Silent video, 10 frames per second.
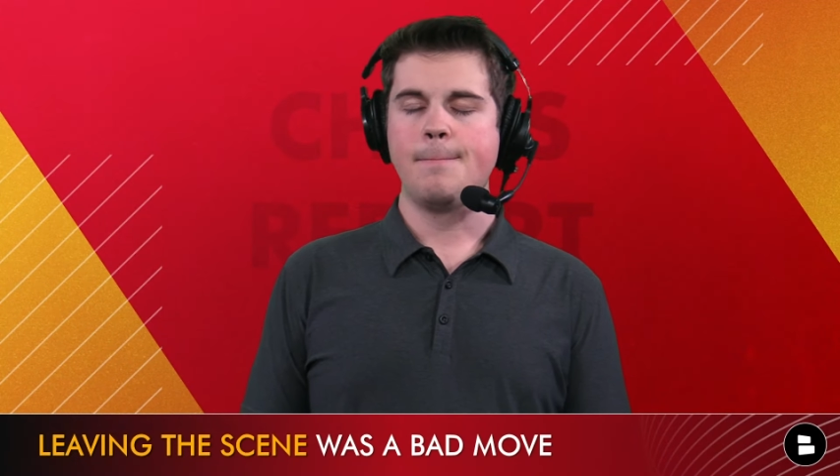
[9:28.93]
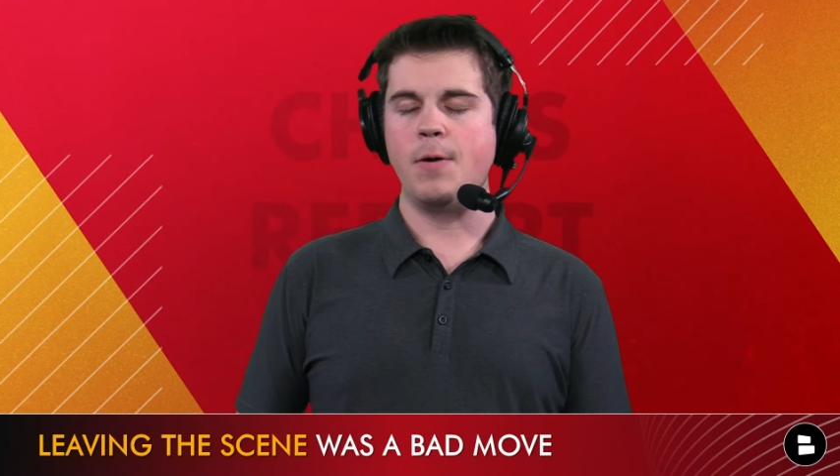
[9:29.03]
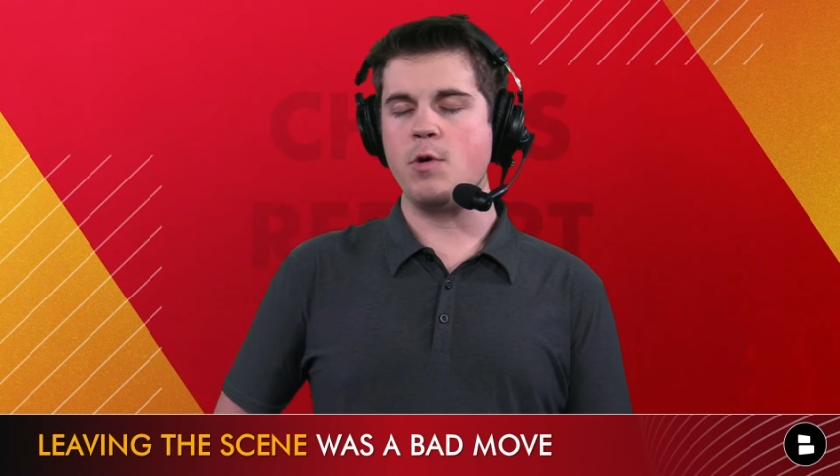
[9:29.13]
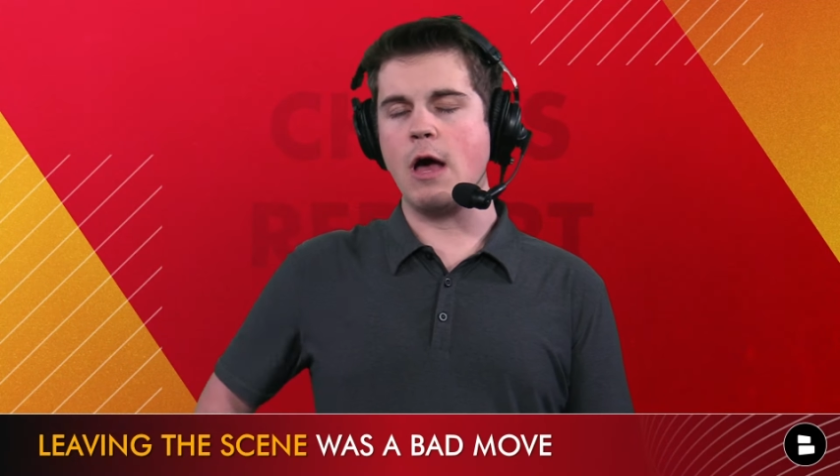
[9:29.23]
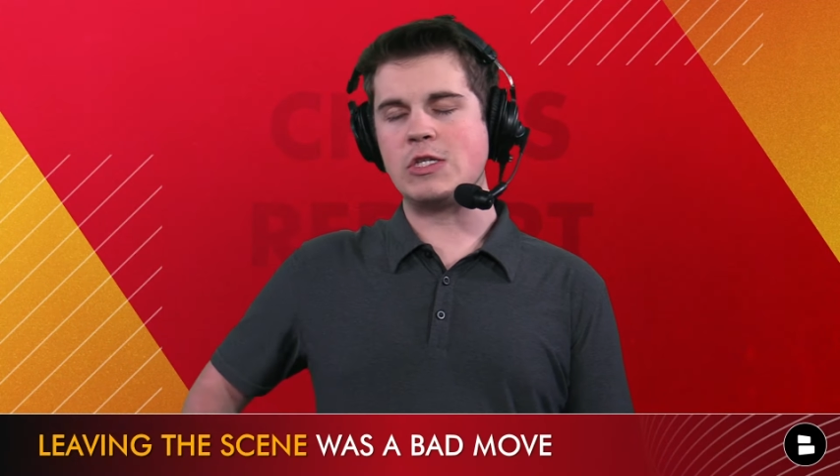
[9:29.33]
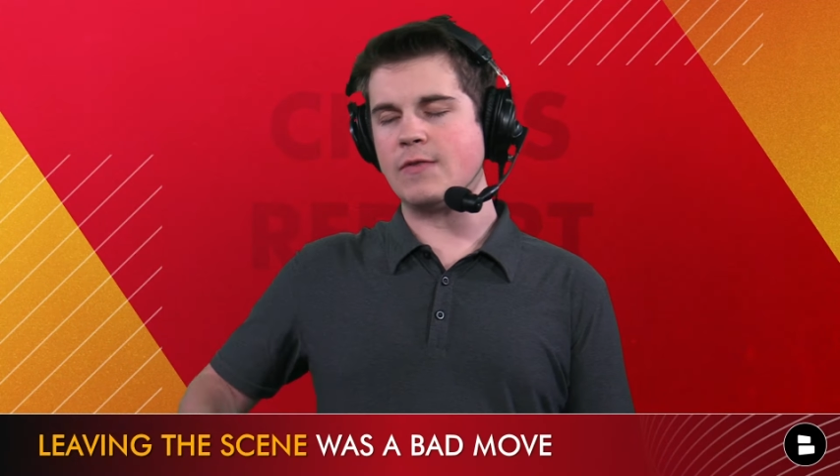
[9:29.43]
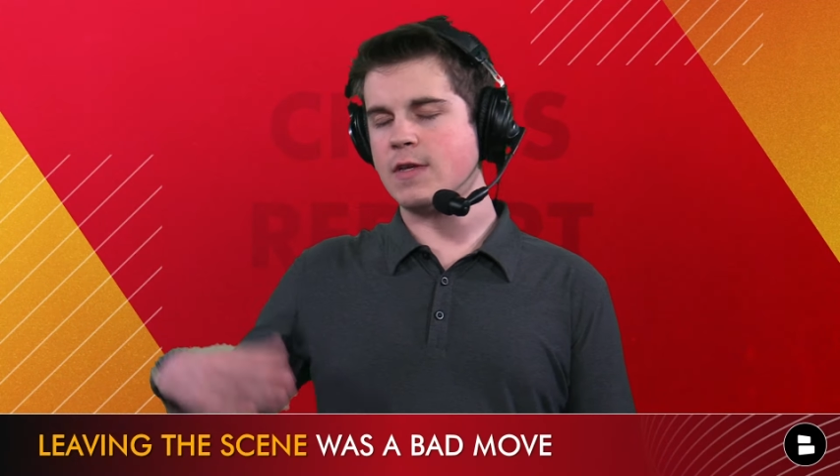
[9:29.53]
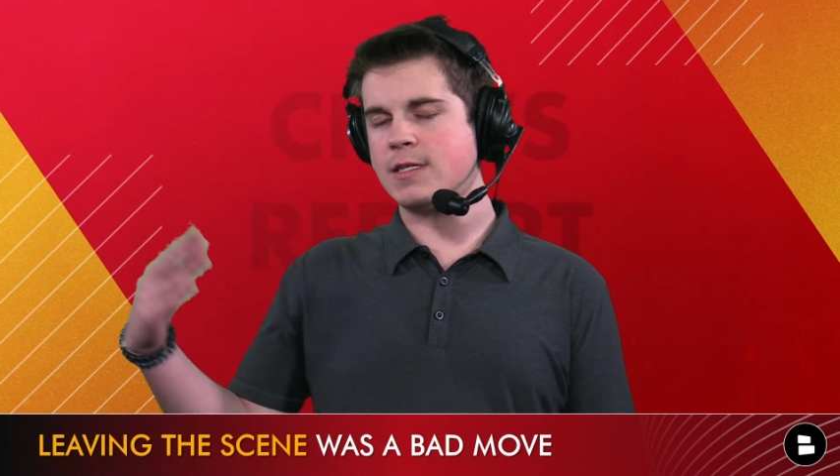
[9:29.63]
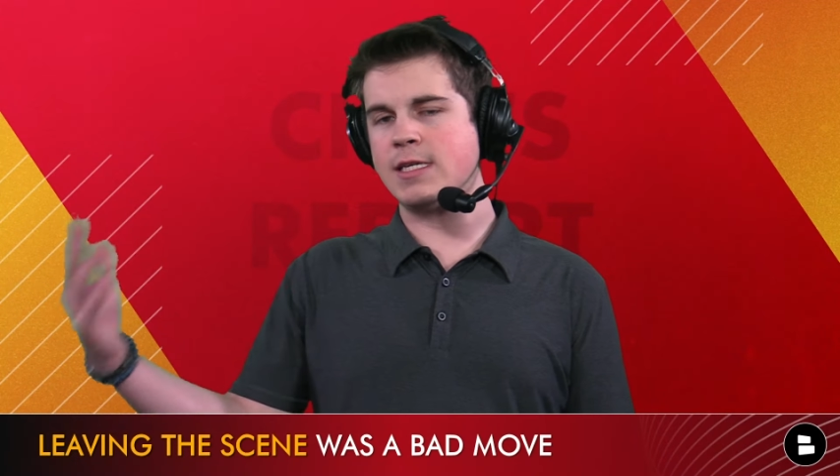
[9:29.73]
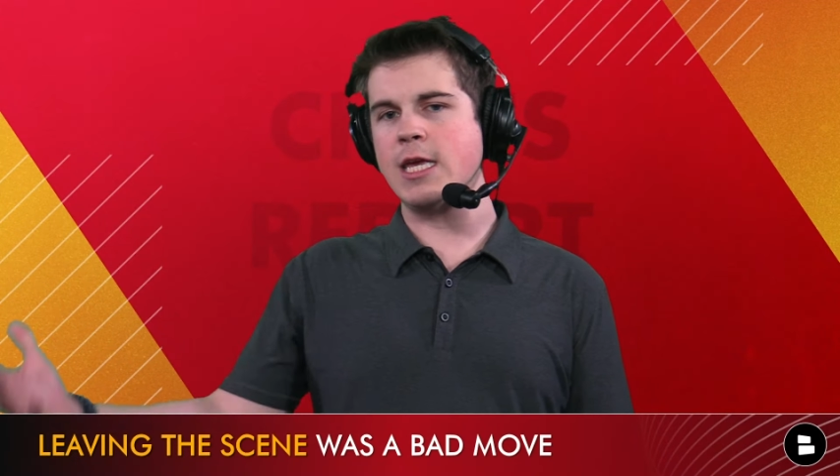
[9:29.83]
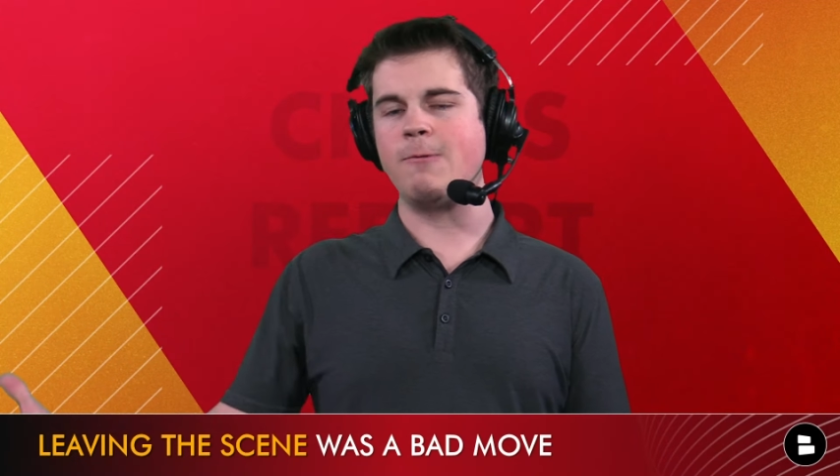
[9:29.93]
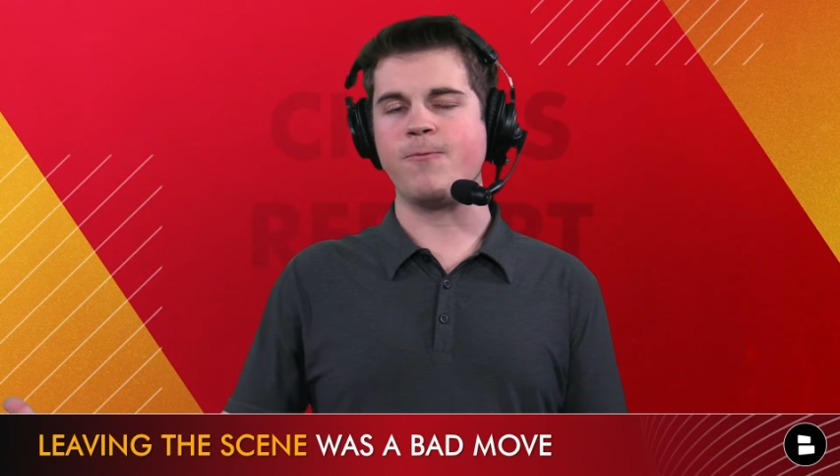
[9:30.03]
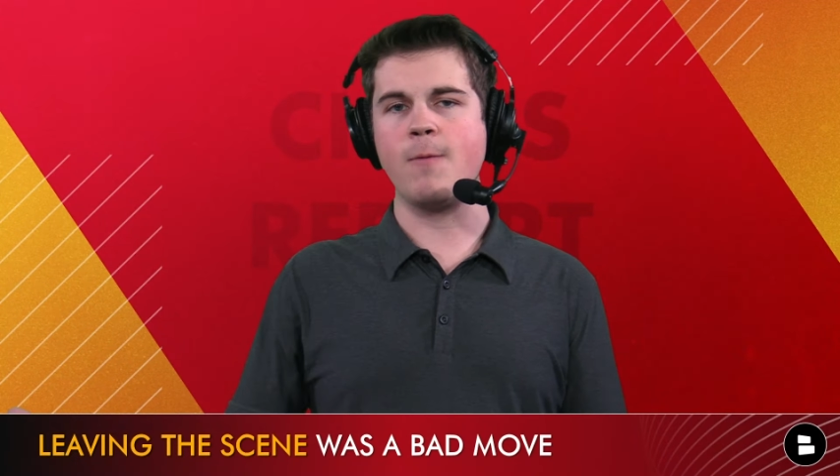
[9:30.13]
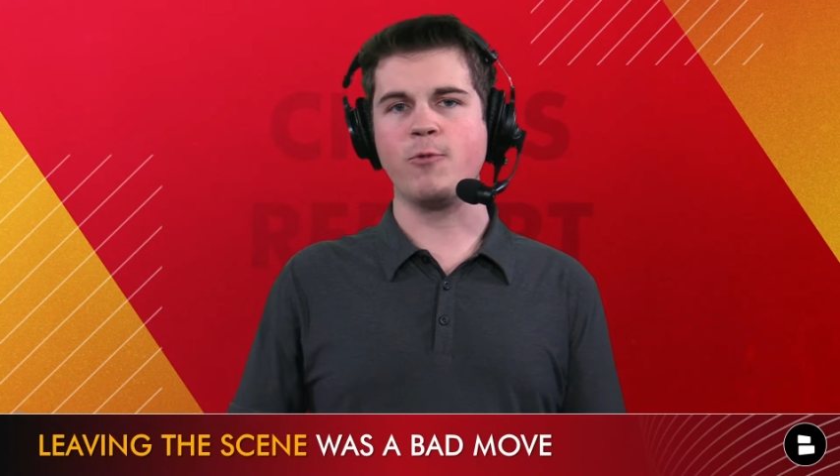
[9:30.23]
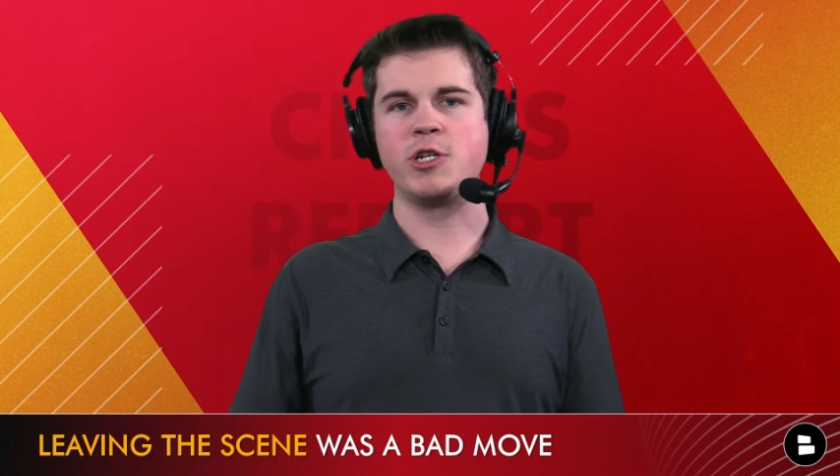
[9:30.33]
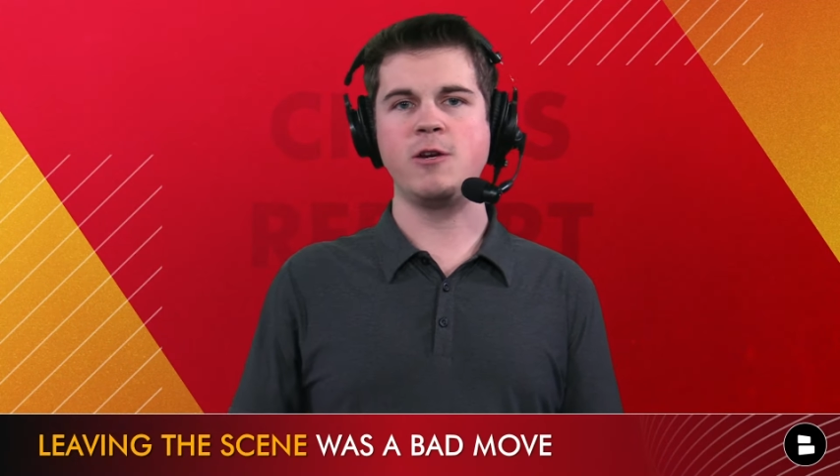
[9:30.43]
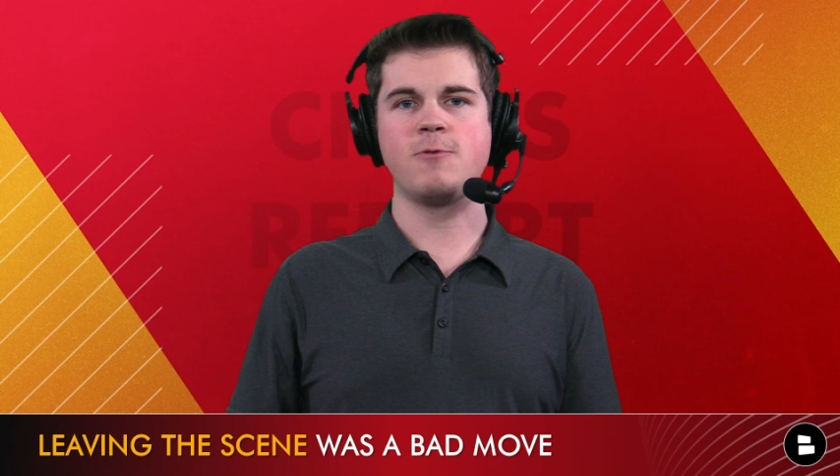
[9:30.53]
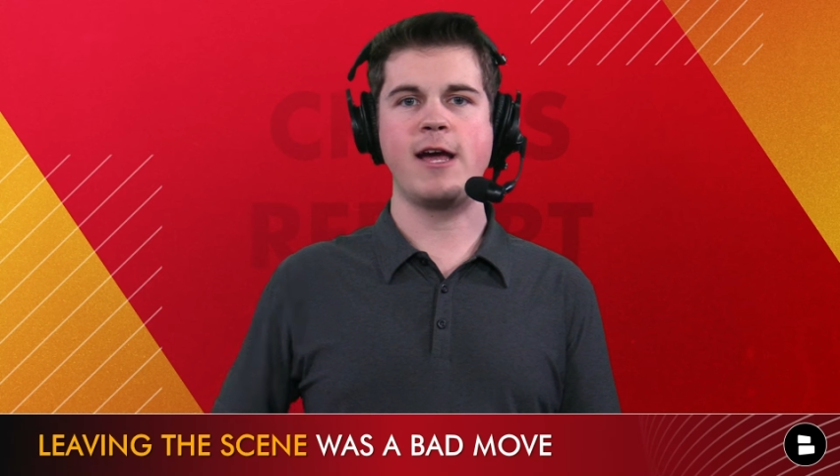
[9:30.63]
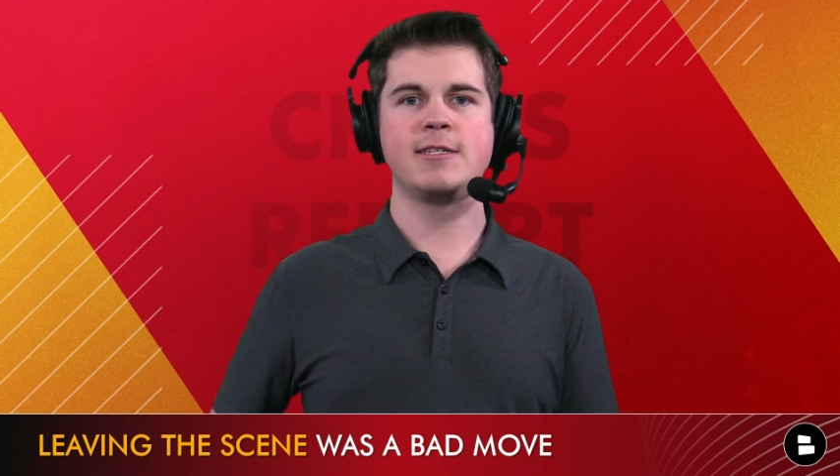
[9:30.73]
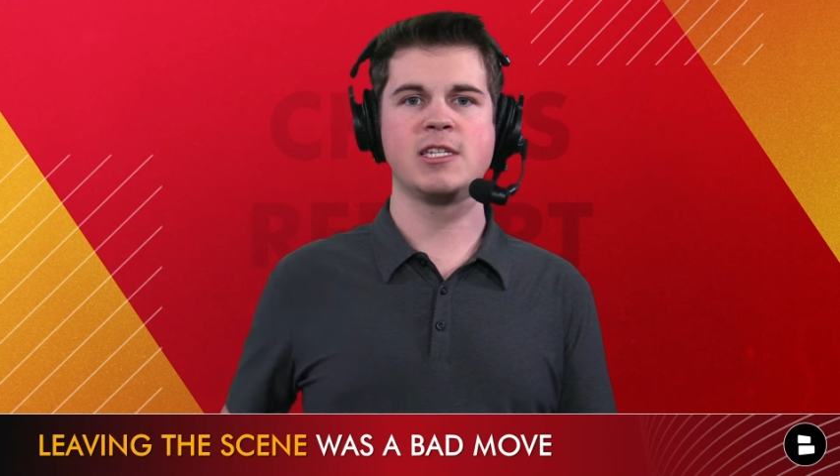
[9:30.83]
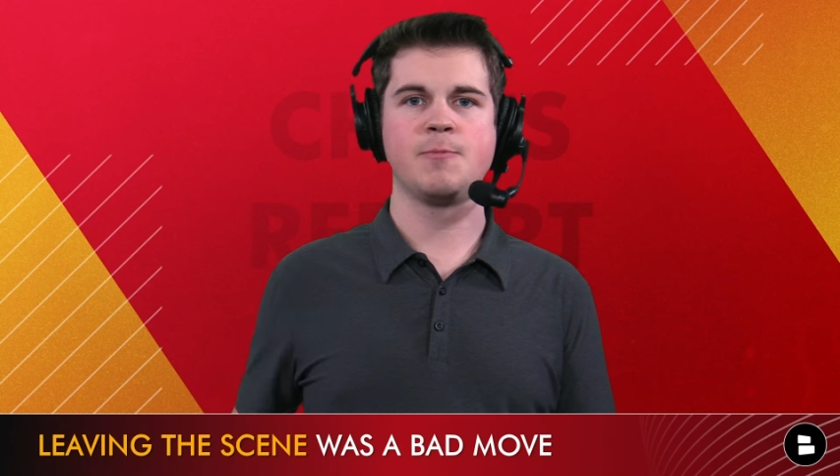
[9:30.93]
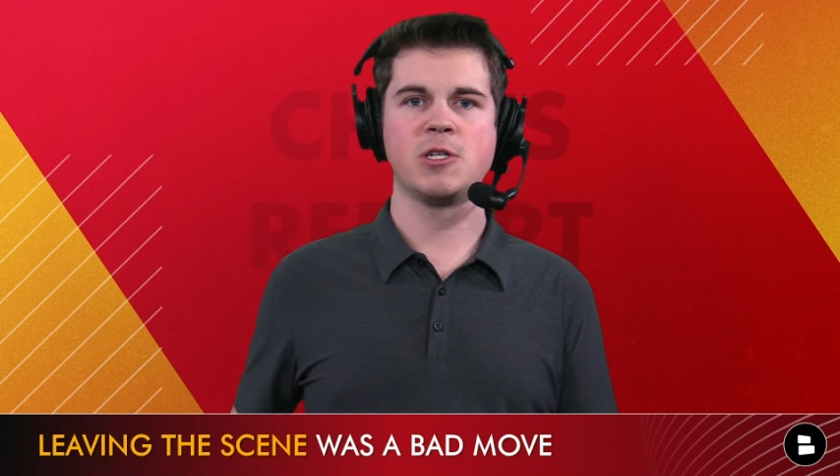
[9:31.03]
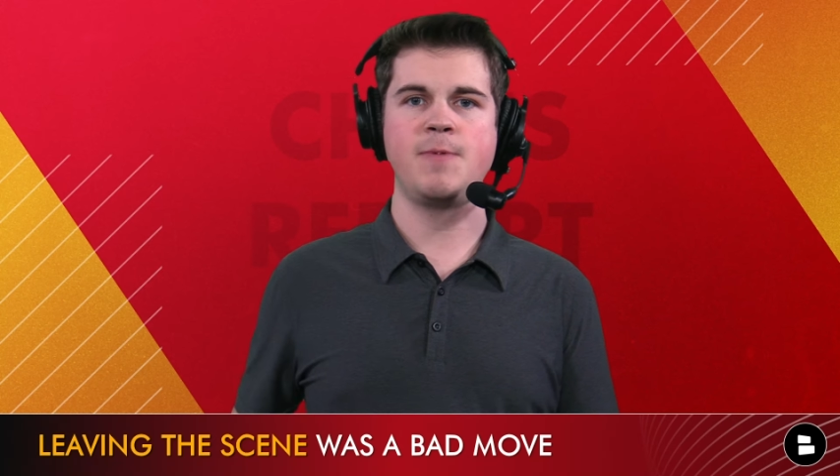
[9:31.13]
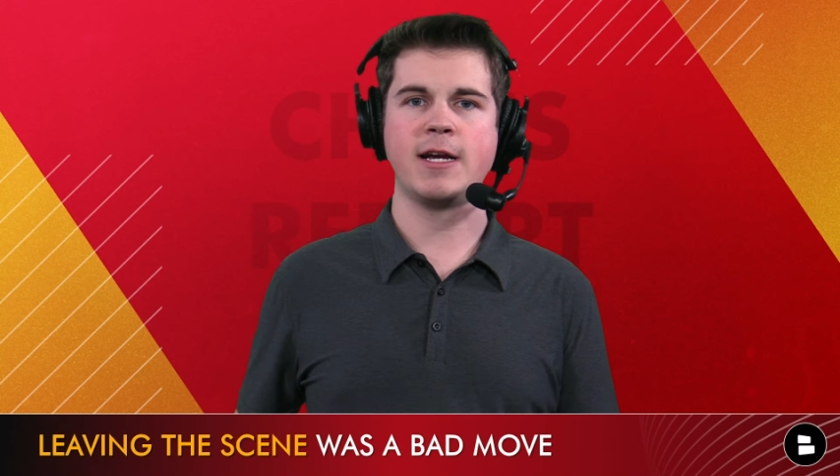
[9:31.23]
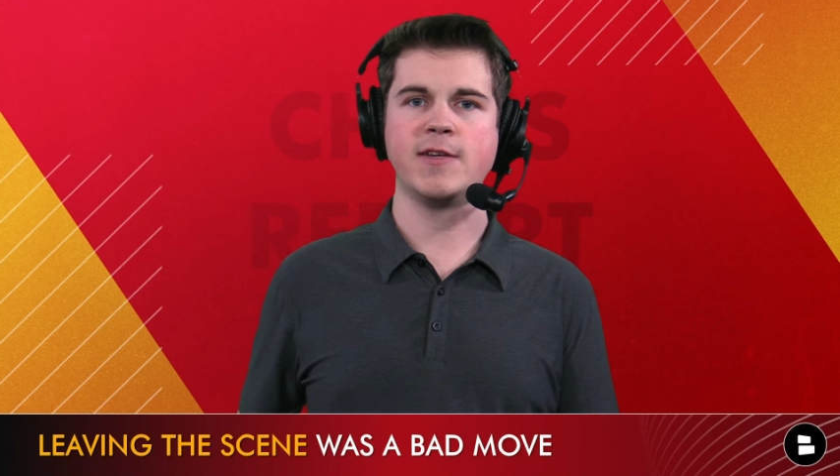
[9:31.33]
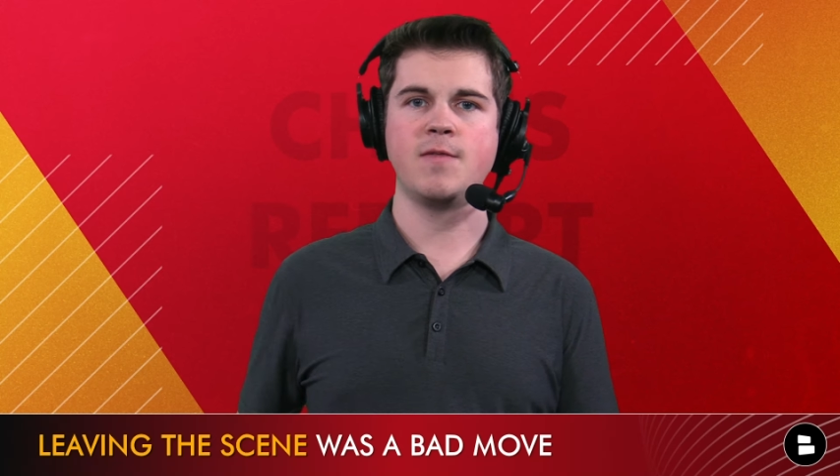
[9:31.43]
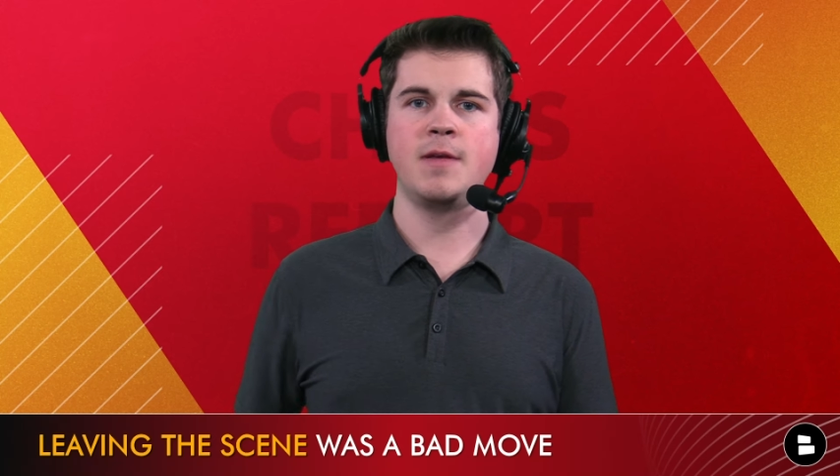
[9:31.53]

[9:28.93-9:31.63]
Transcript: But we also have to see from Rashee Rice's perspective.